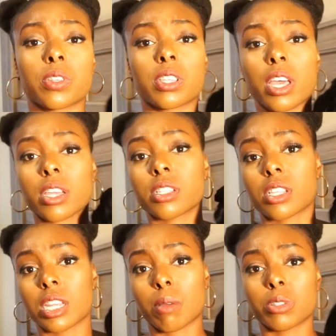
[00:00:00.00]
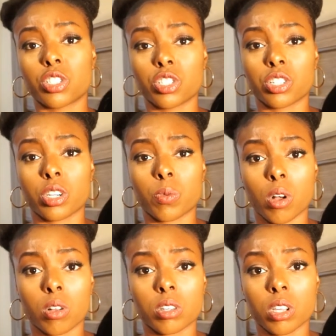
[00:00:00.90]
really nice and I'm sure it will
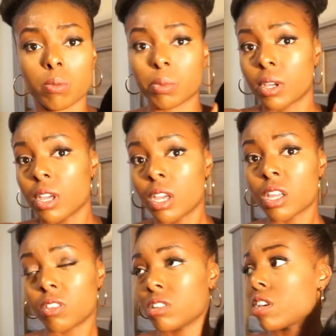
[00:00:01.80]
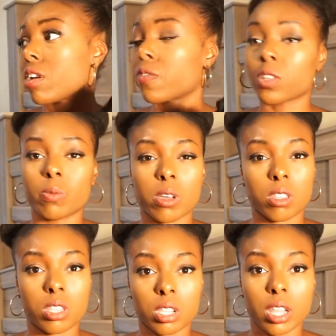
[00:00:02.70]
hold up. This hair feels better
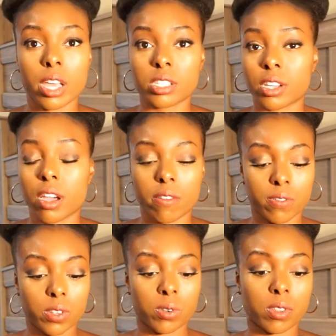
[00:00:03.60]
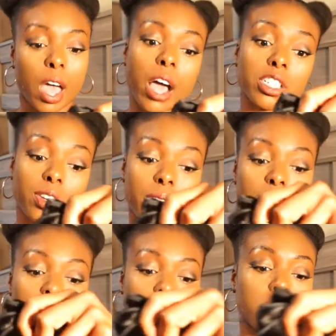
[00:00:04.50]
than the last hair I reviewed. The eyeshadow
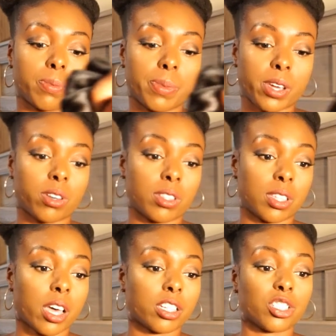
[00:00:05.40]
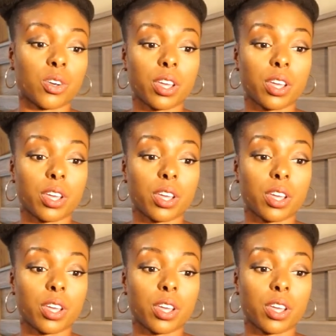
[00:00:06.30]
hair, it feels better than the eyeshadow